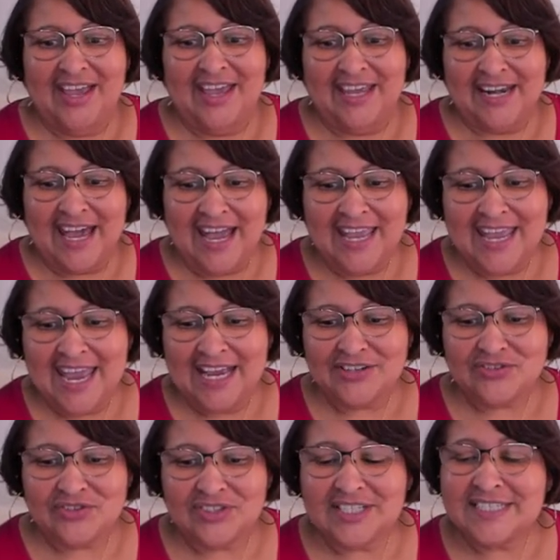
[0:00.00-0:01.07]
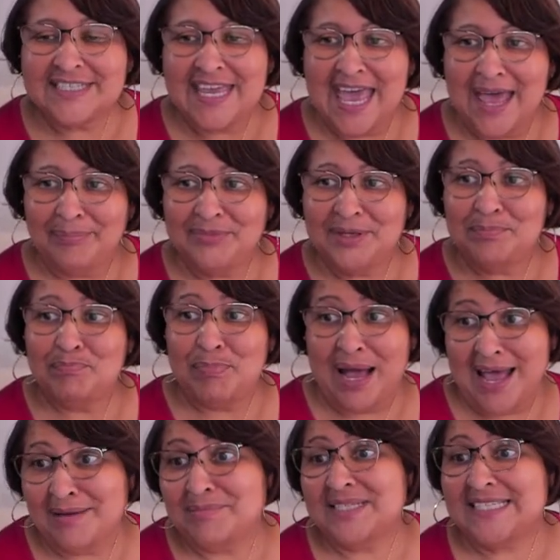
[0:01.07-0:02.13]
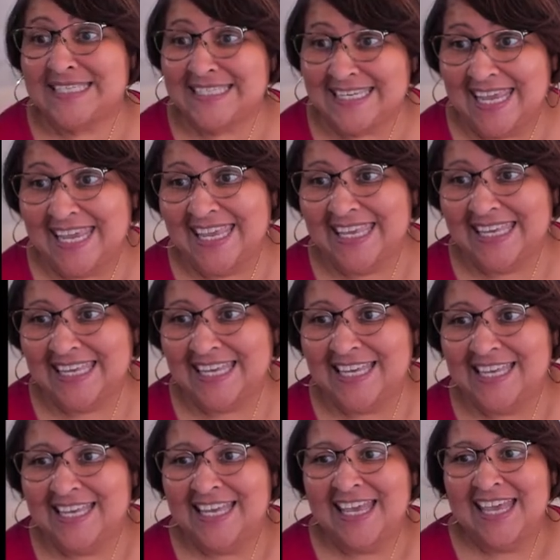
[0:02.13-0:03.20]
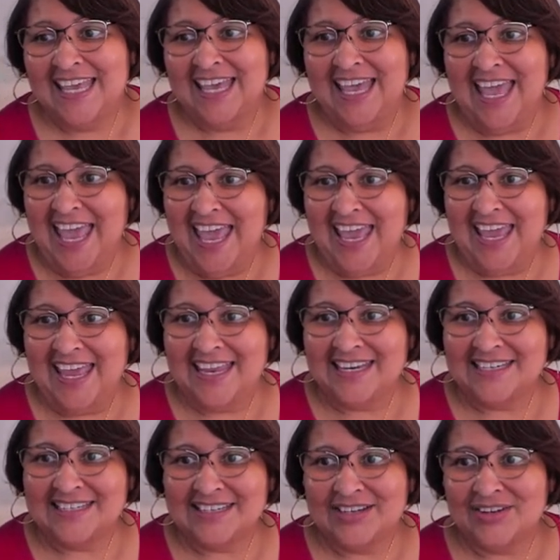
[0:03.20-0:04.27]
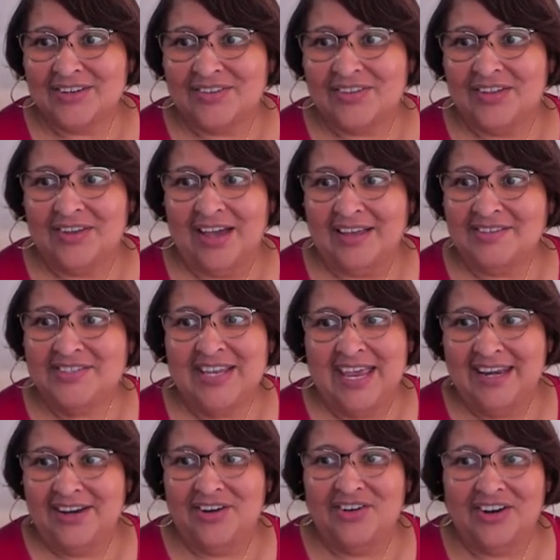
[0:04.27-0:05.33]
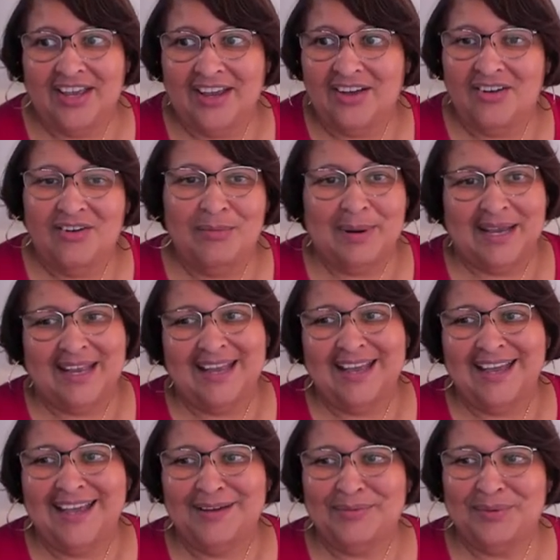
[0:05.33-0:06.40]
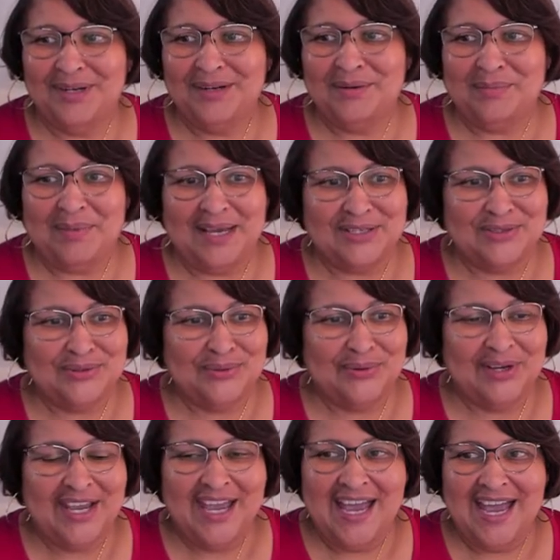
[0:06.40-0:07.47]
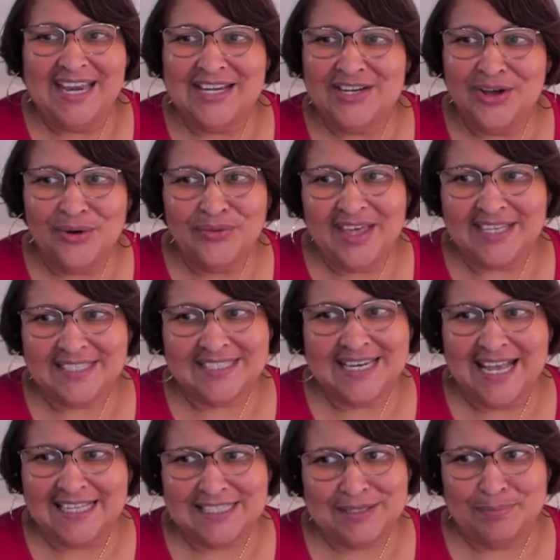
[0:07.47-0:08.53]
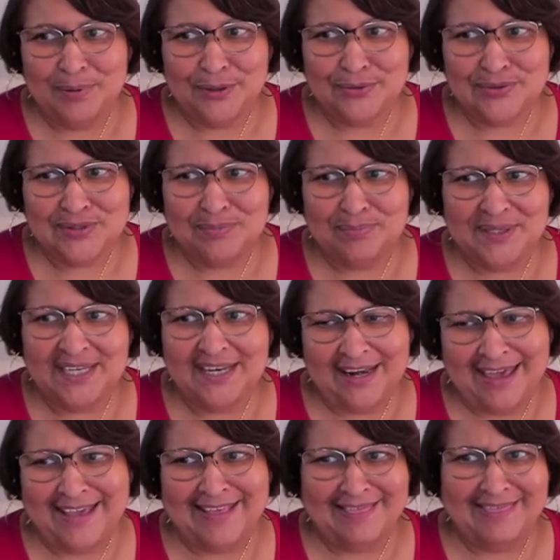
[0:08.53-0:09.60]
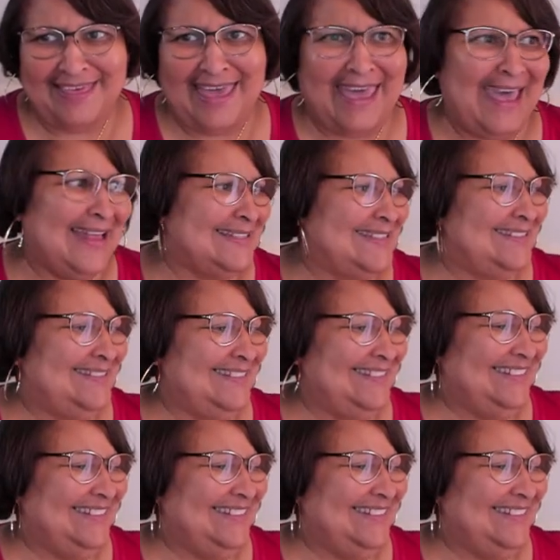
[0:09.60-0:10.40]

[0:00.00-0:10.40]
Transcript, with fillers: And I actually tapped it by mistake. And I sat here like, oh my God, what am I doing? I know that's not supposed to be like that.